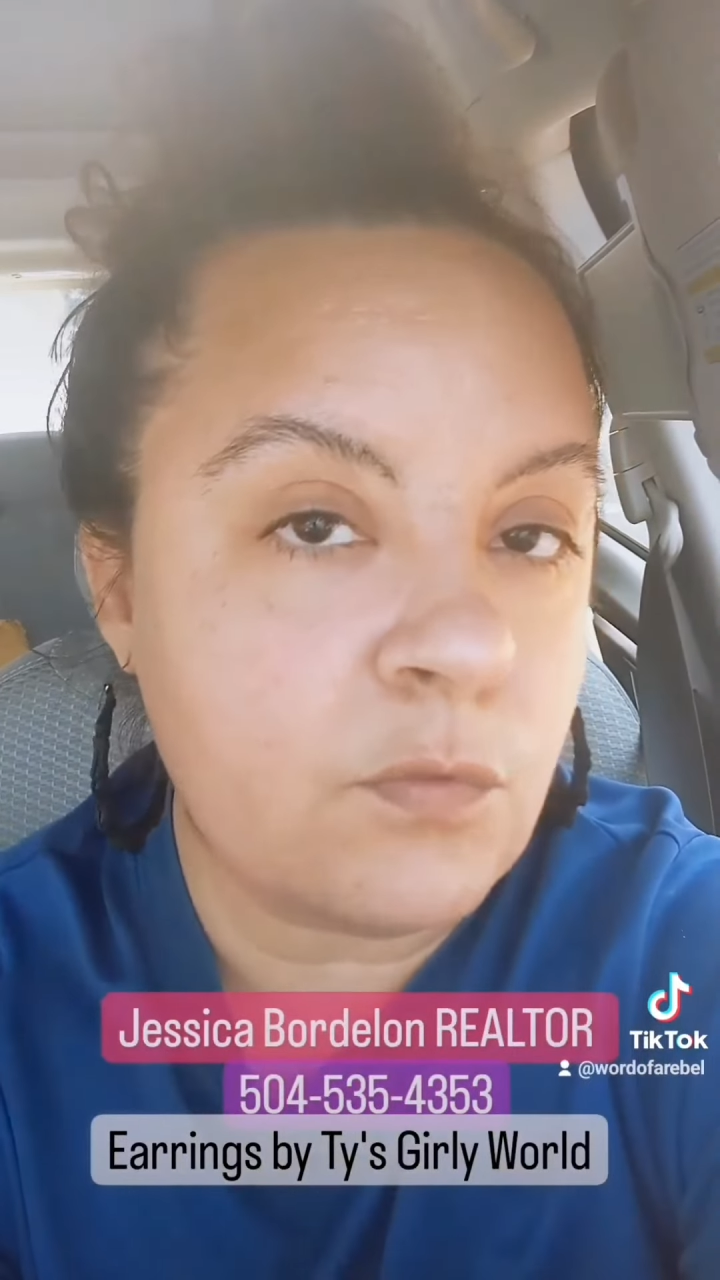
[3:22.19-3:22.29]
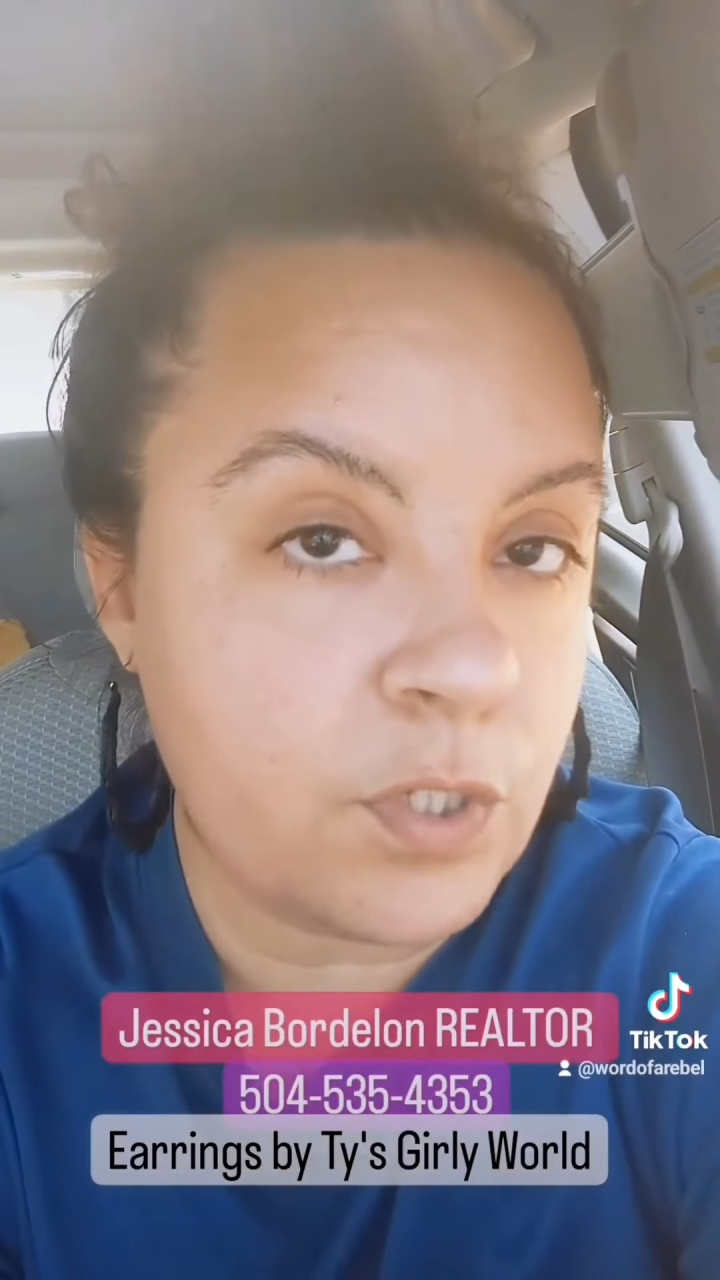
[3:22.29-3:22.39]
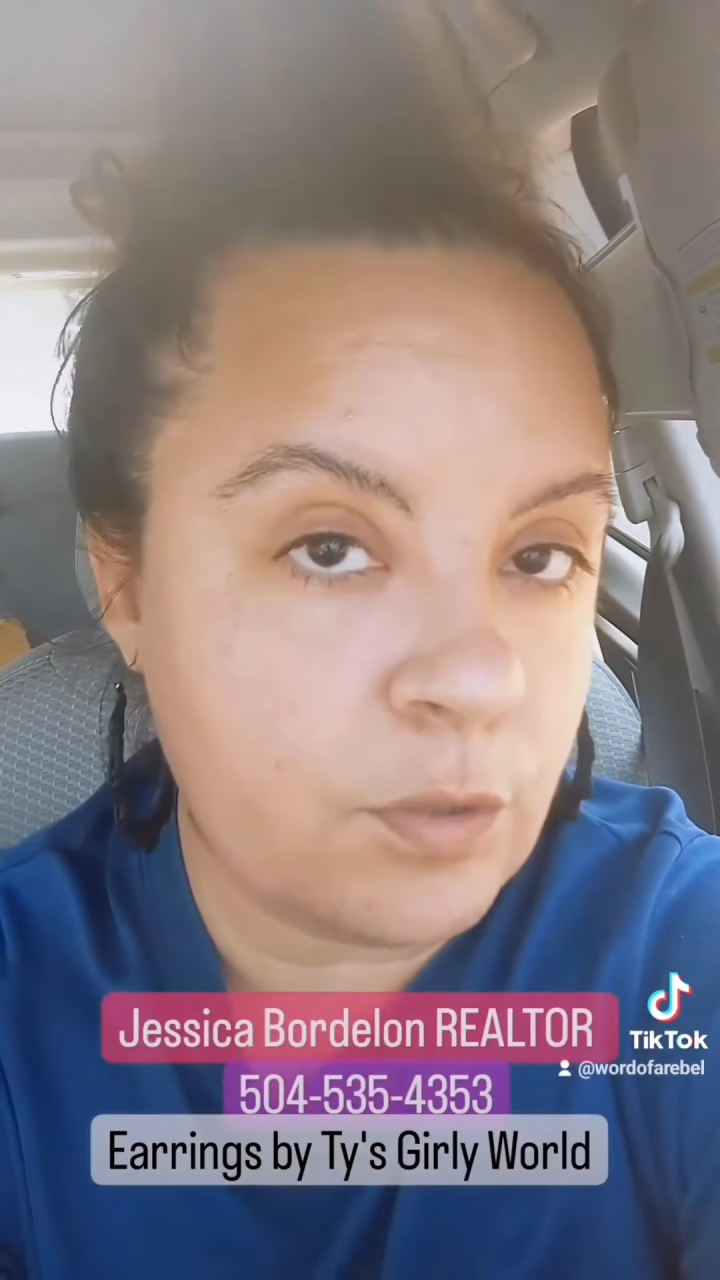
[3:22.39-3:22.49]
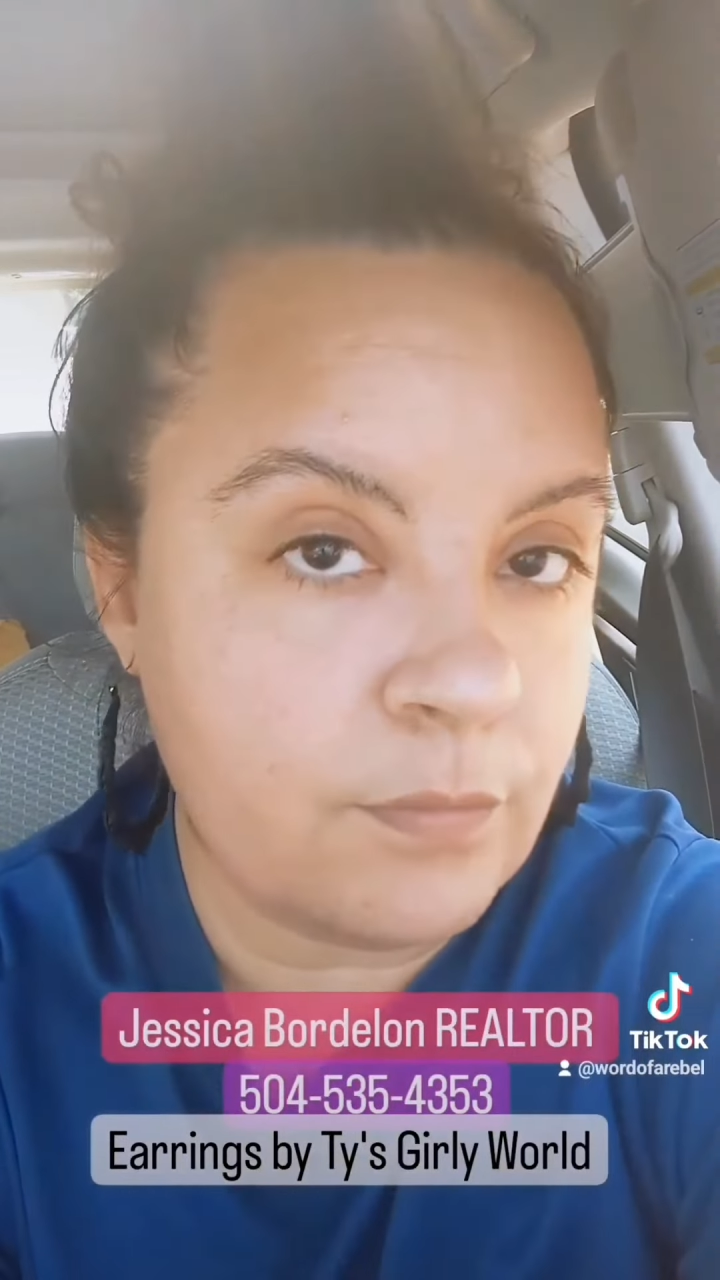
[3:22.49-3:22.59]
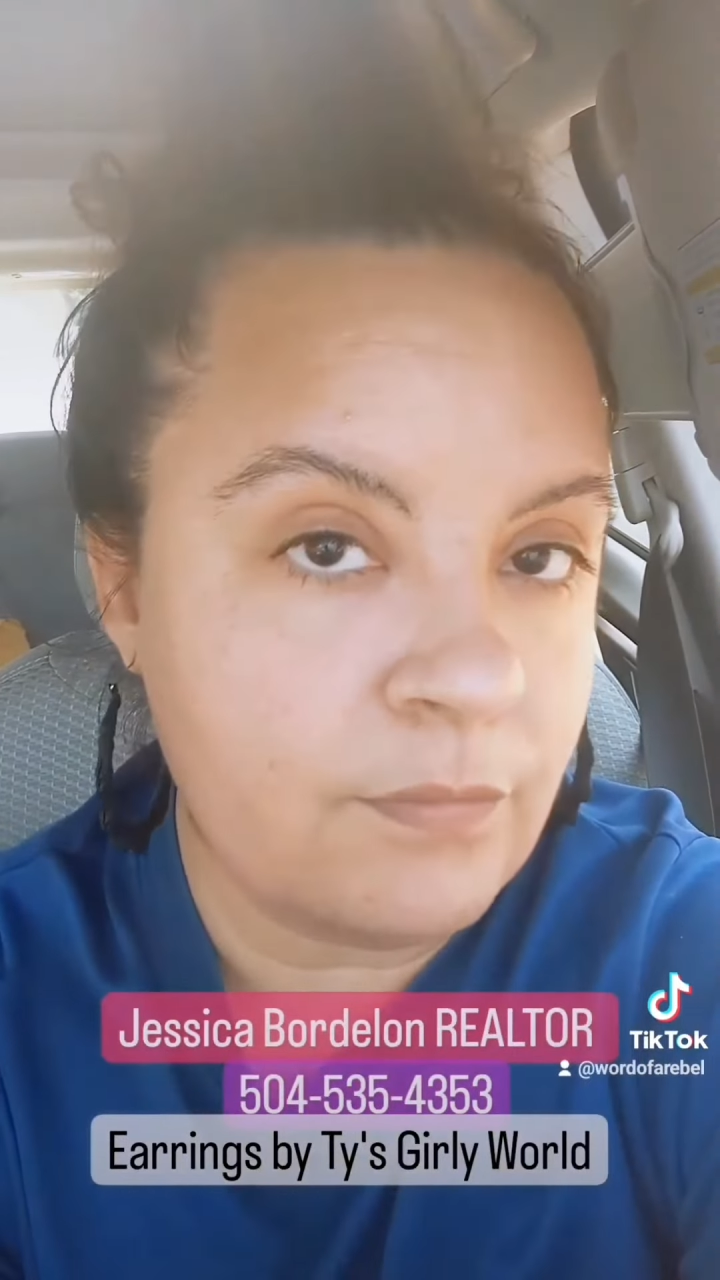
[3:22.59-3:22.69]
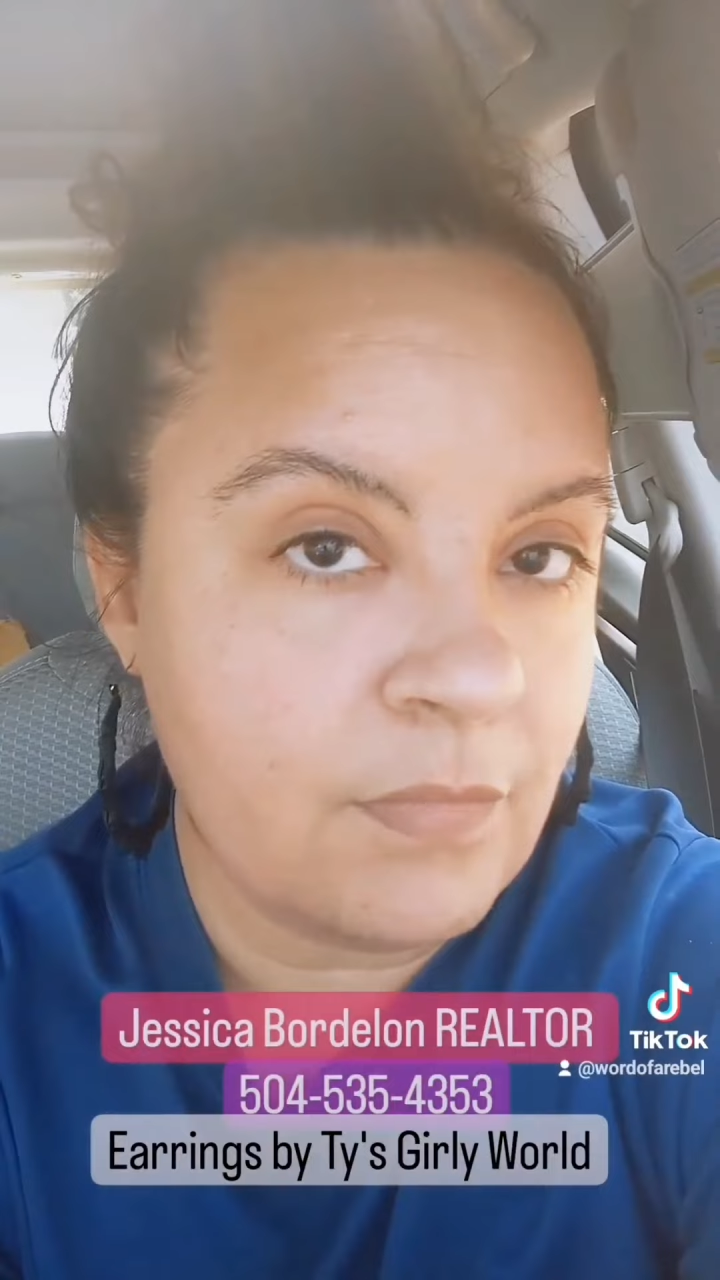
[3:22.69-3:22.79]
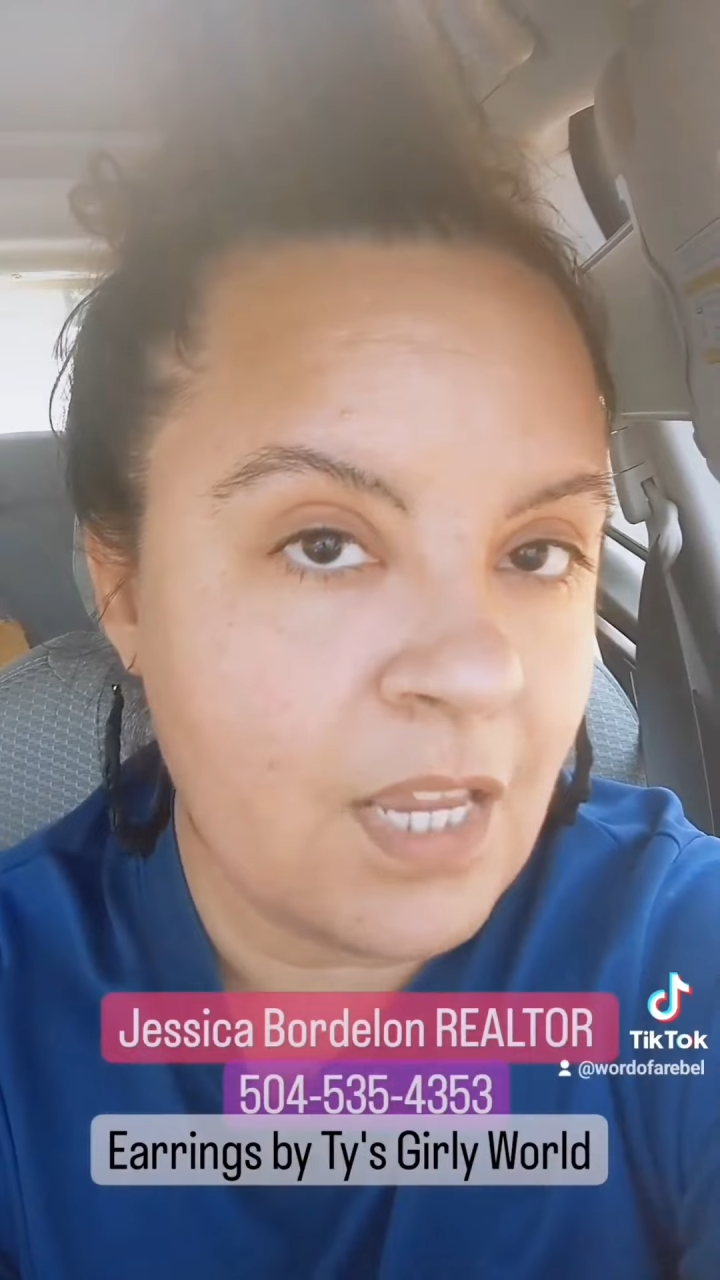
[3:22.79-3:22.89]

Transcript: for you.